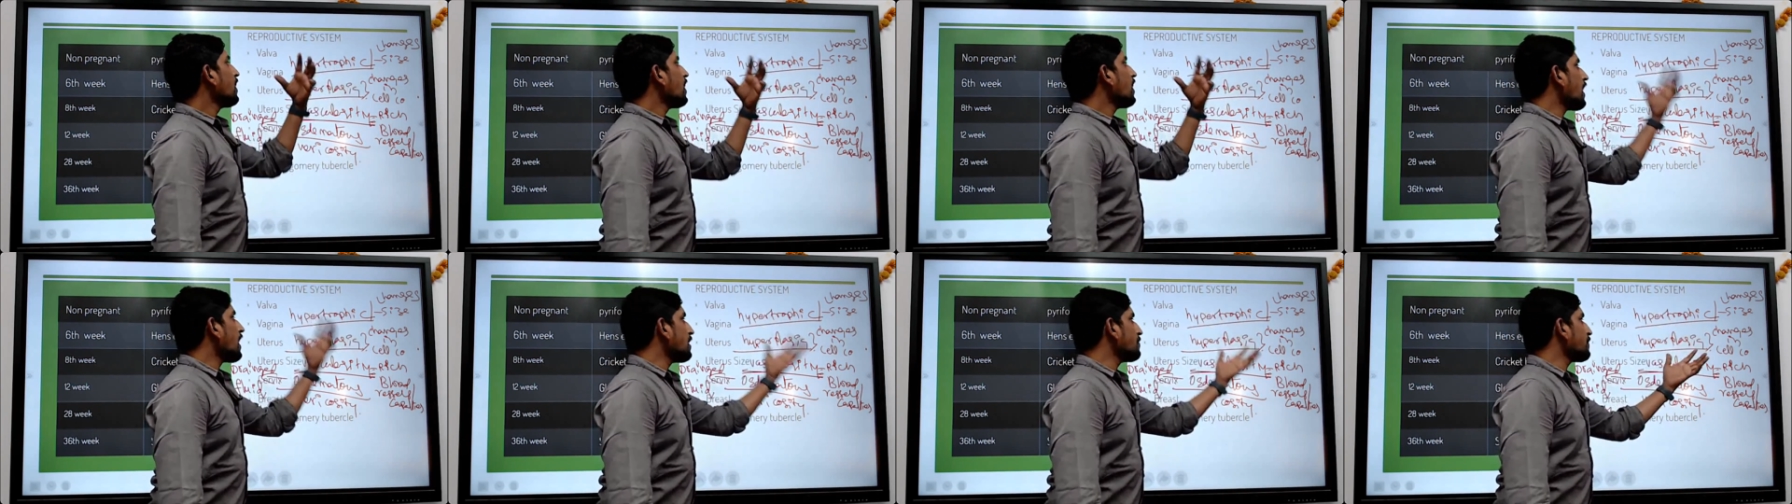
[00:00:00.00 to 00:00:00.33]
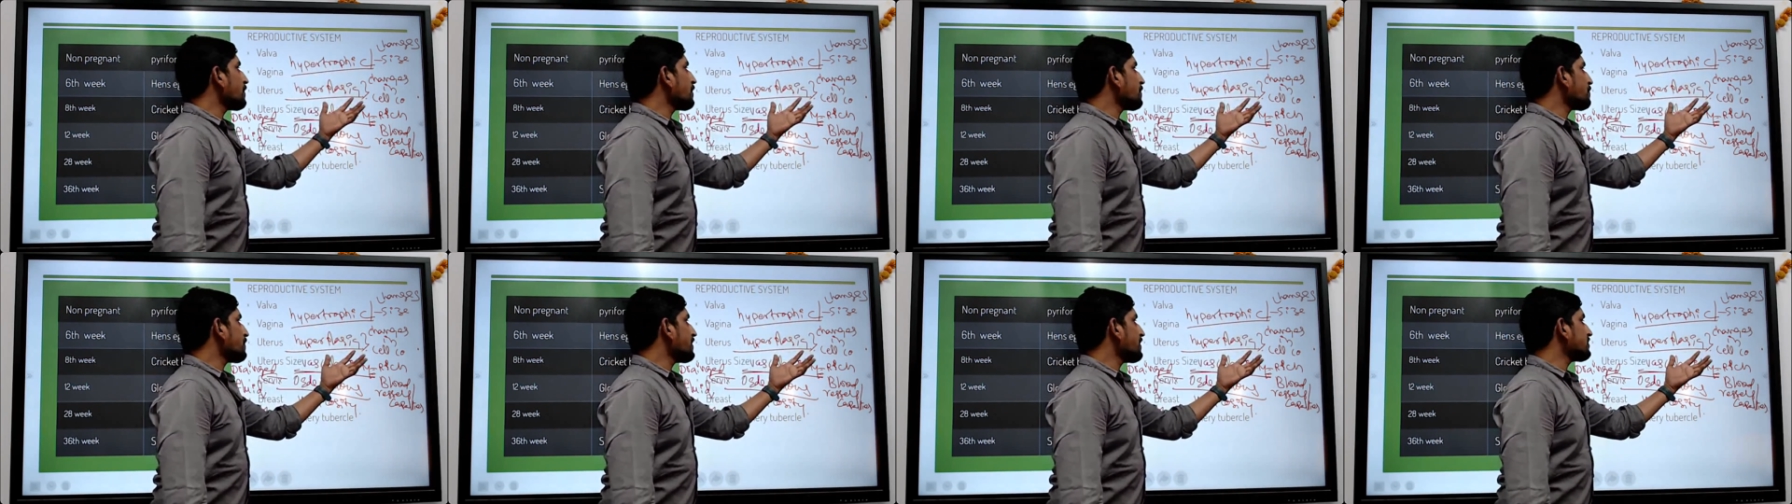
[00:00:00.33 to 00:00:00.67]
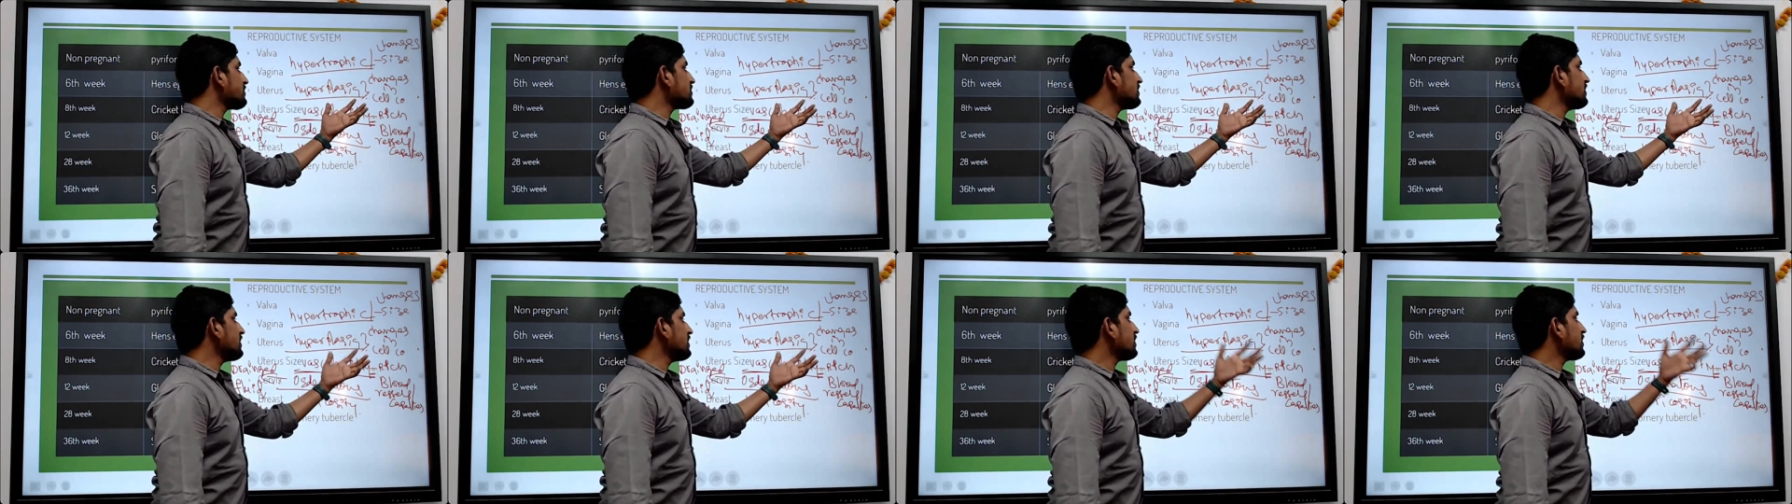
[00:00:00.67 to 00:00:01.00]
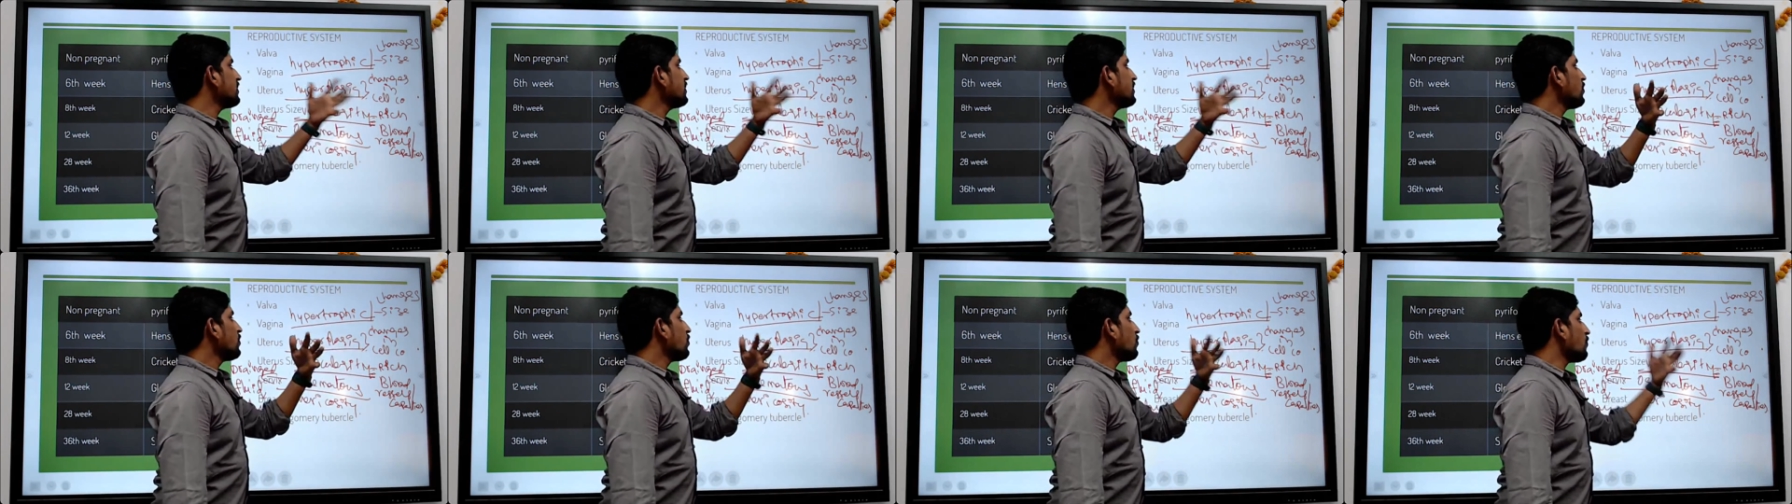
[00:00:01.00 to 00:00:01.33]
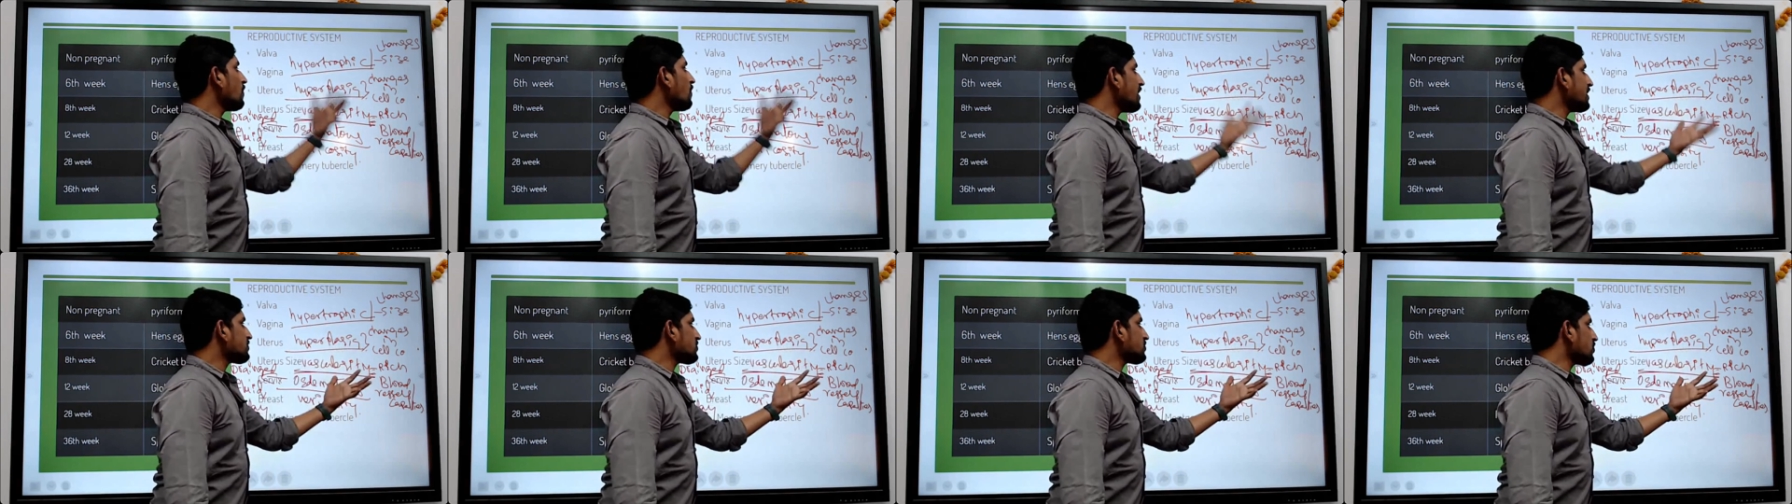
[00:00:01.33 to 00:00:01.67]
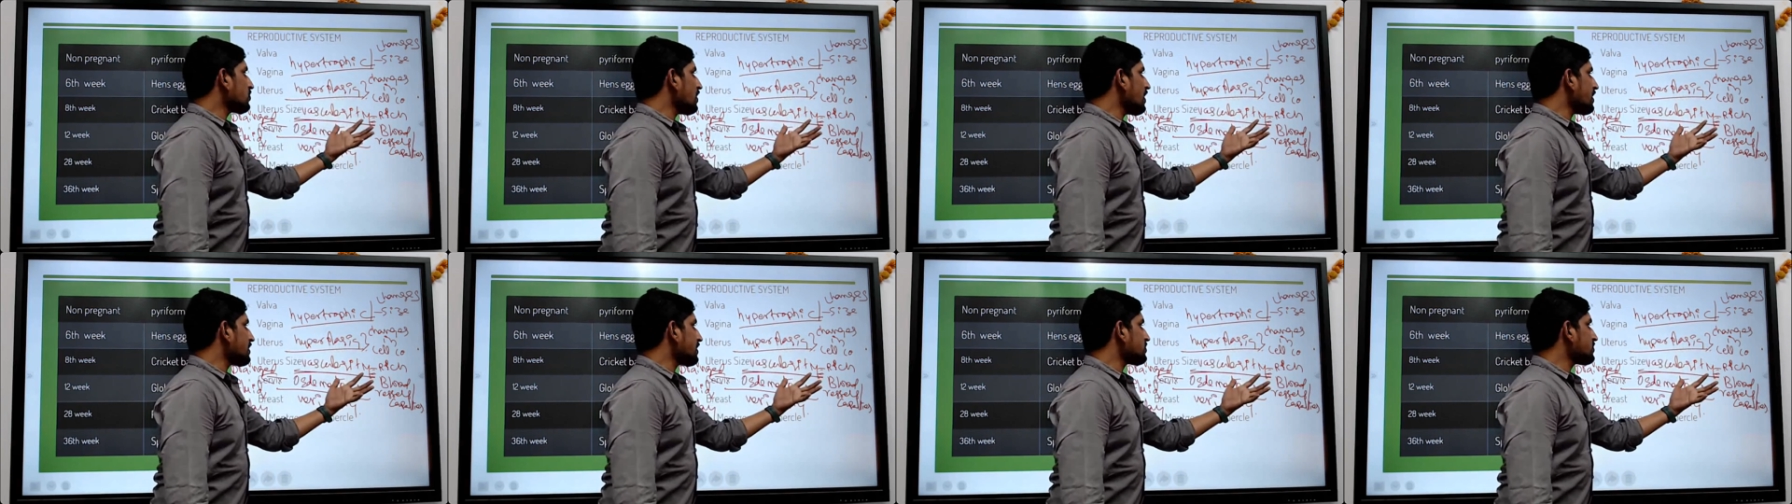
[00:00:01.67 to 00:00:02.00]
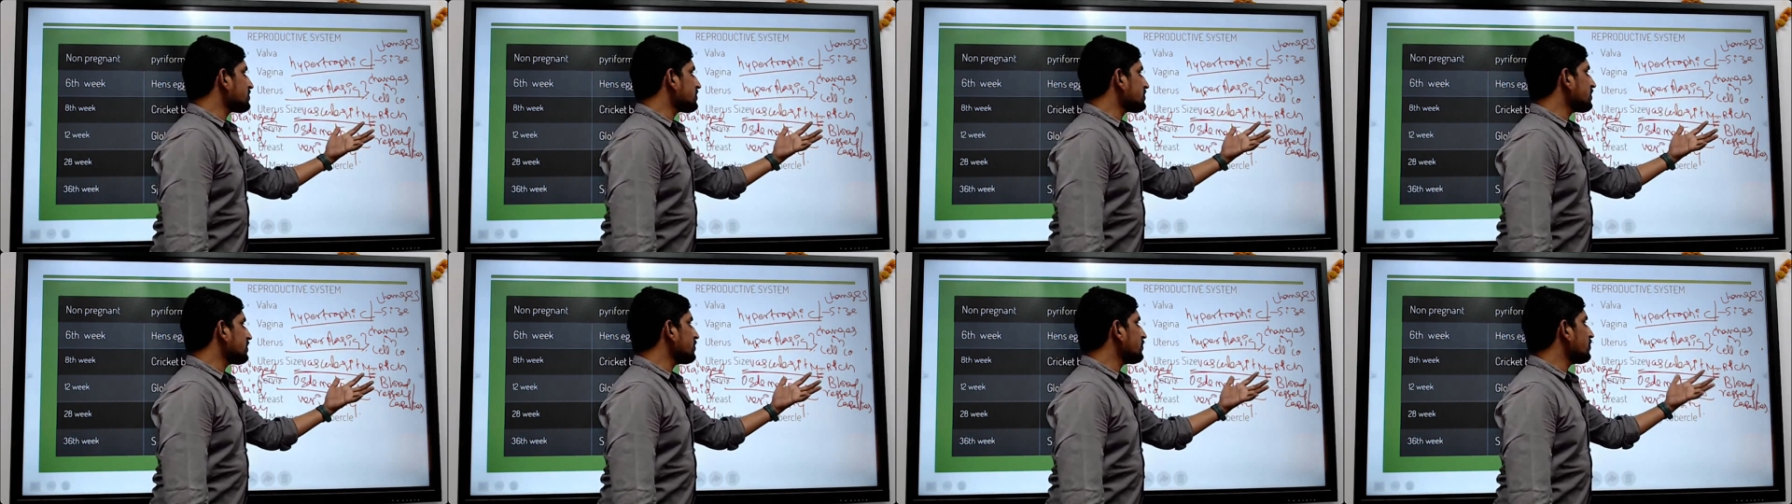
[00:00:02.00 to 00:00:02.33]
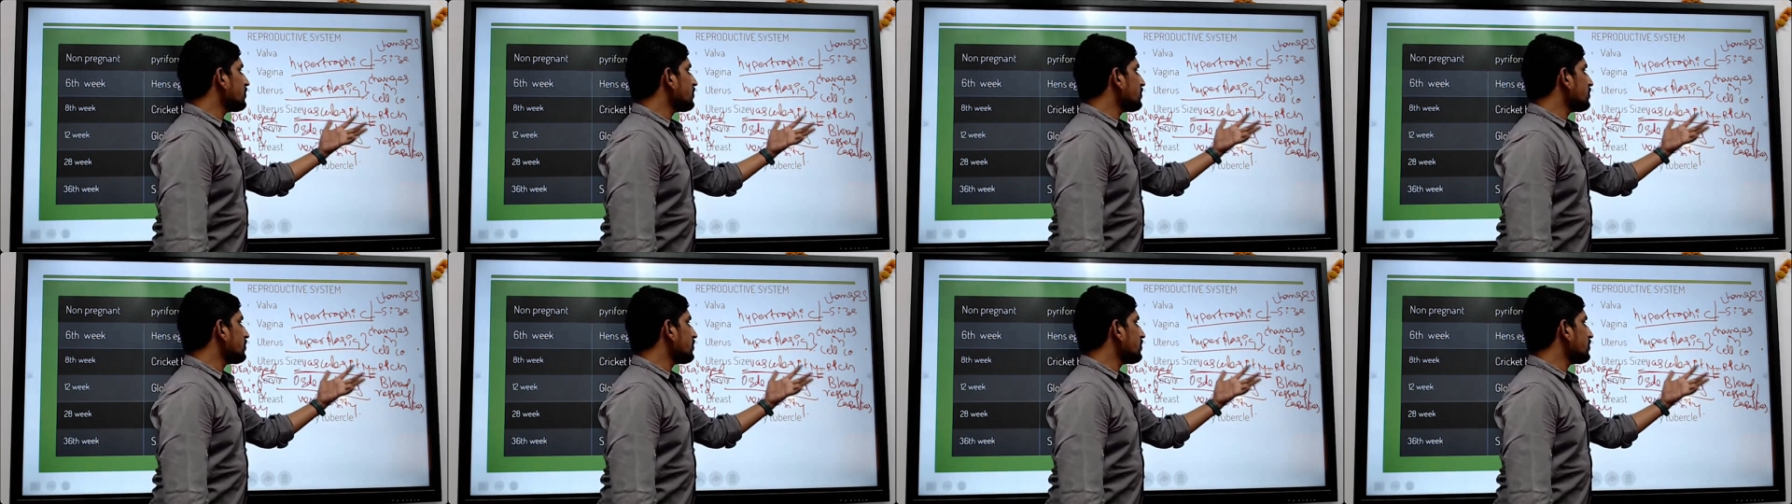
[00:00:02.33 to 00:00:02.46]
hyperplasic, vascularity,